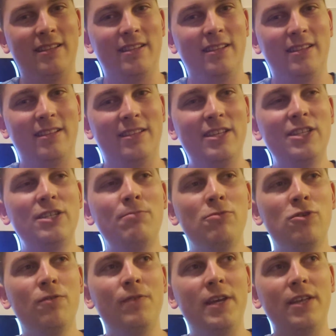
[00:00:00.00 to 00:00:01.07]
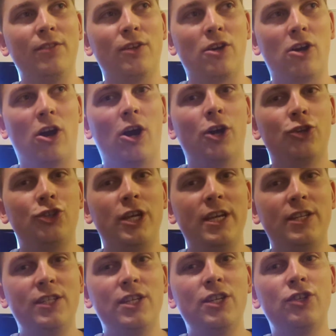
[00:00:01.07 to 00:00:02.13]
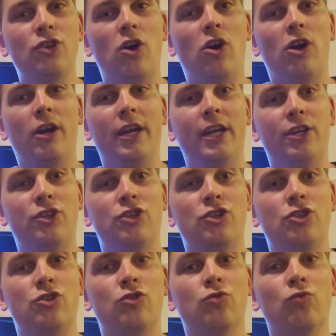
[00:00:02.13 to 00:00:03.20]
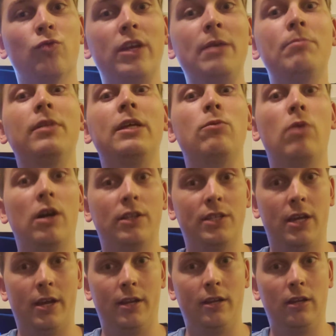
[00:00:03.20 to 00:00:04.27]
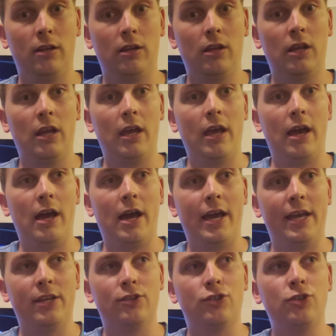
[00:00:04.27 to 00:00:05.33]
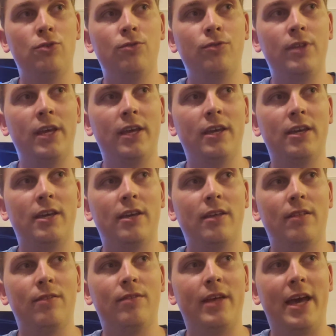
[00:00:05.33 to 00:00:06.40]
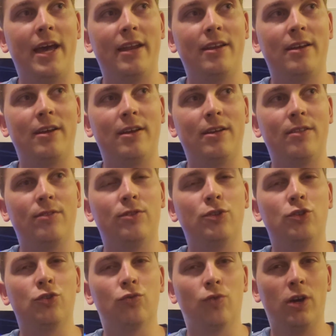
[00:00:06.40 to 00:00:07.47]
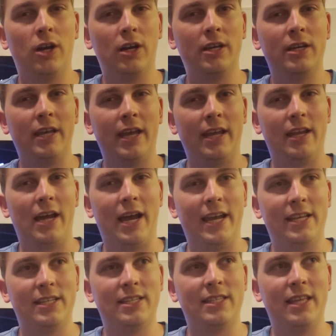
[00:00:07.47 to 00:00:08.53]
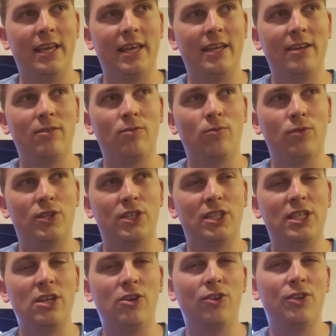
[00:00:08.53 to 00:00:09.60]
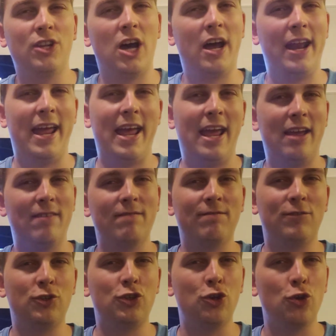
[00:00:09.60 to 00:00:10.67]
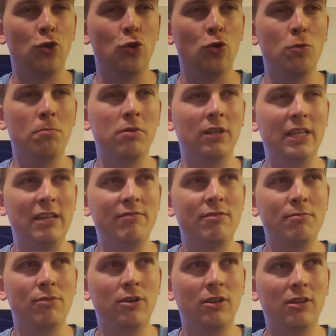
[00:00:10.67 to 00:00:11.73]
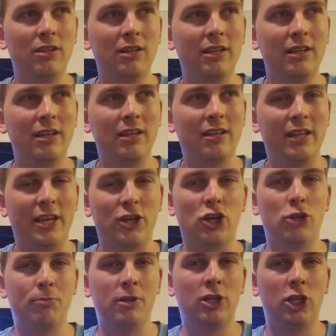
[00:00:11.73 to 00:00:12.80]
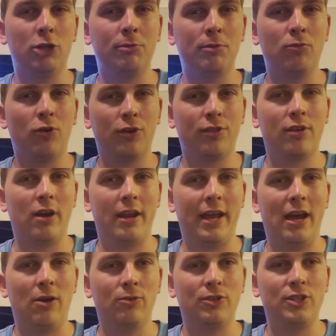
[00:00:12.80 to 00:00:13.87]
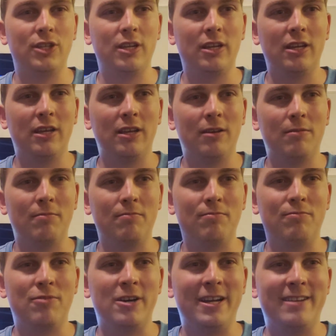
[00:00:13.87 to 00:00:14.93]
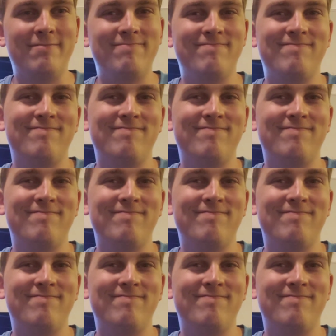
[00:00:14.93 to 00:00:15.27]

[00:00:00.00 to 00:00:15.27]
this movie, the car chases are extremely well done. I do think that the drug and heist thing was still not too believable. It could have been a little bit more thought out, but